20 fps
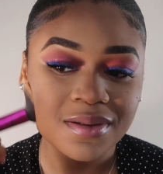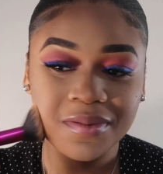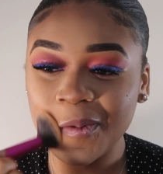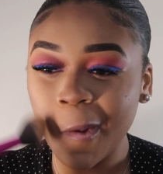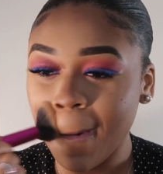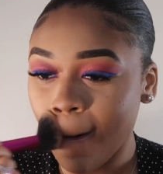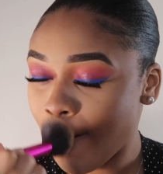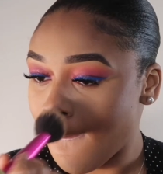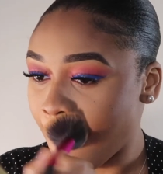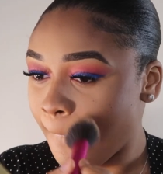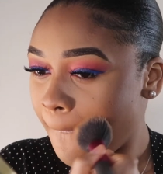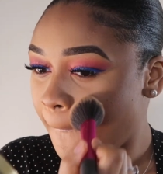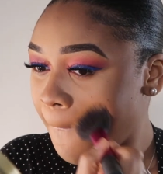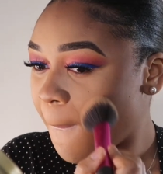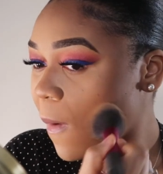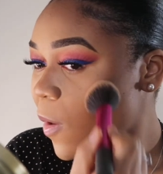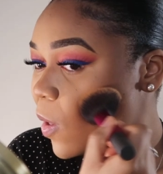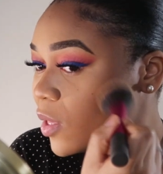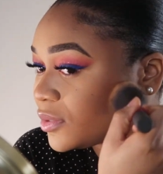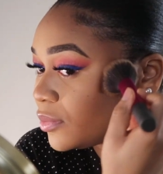powder, and I'm
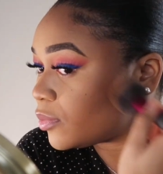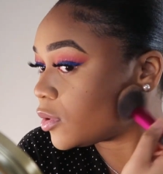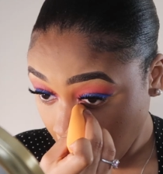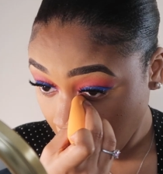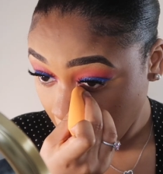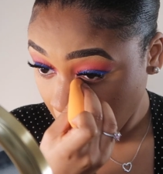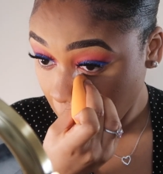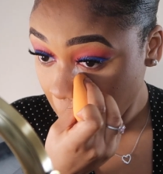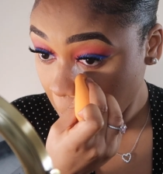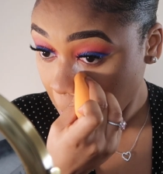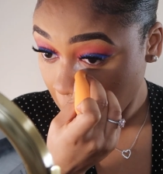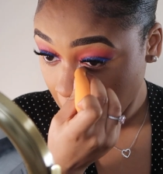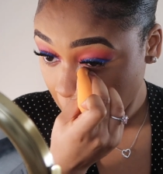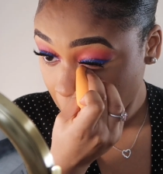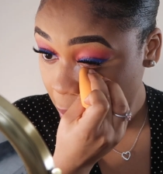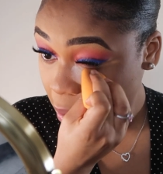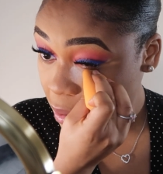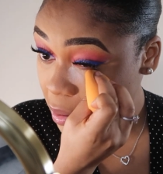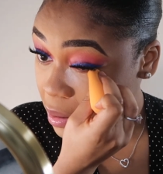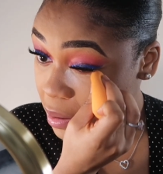just going to rub this all
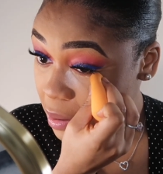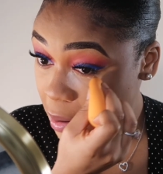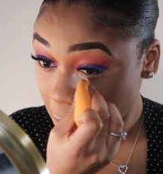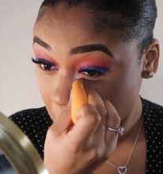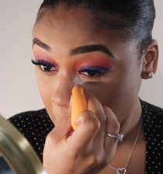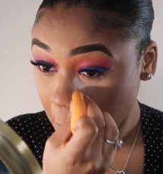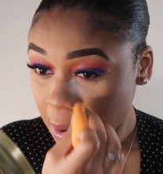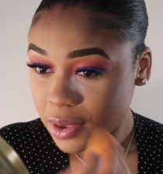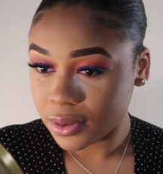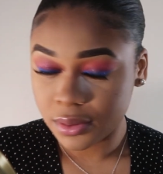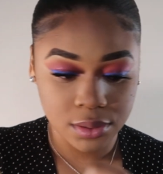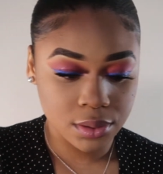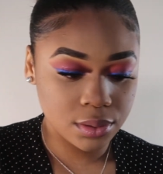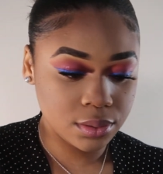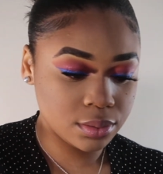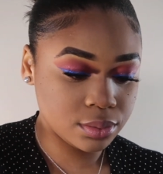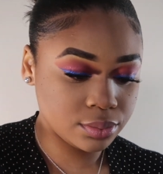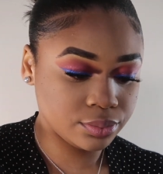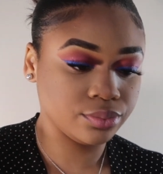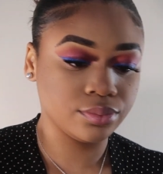over my
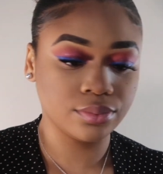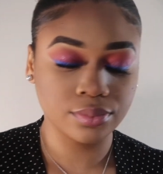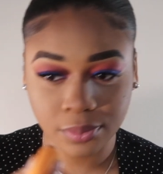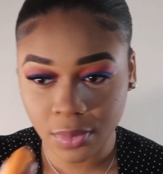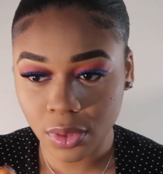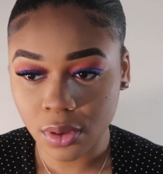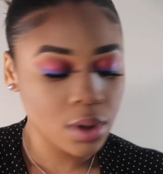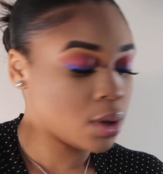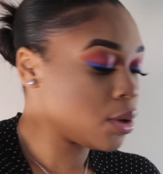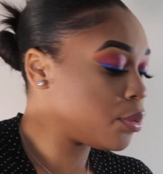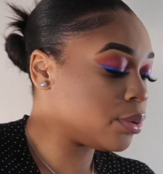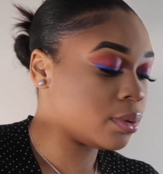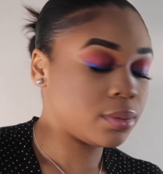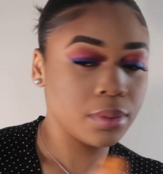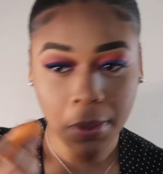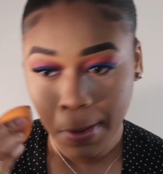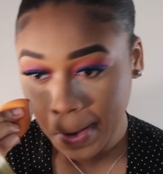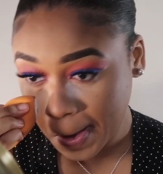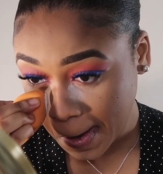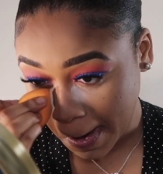face,
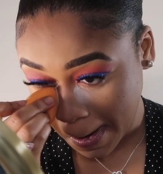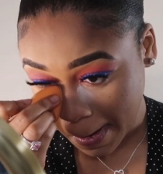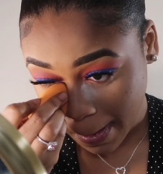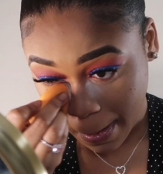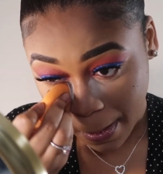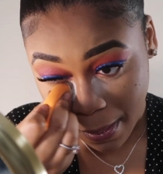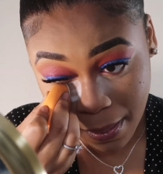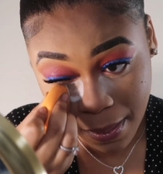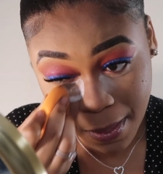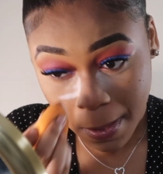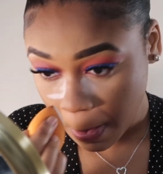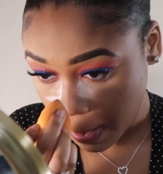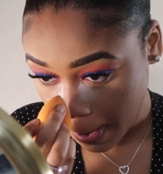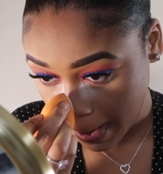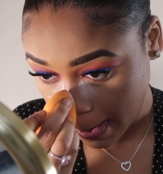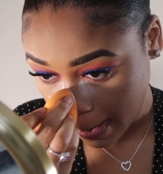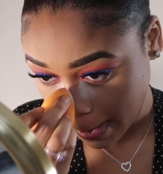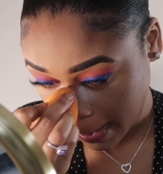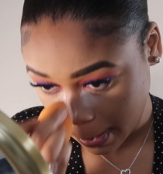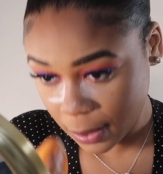and then we're back to
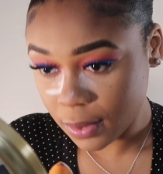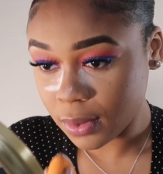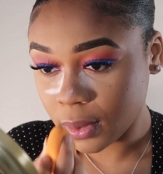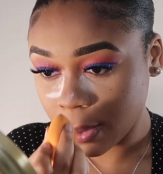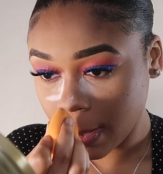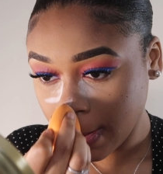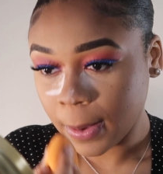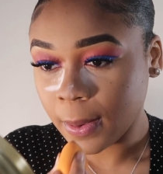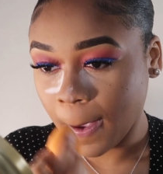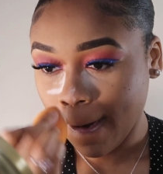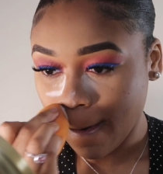baking.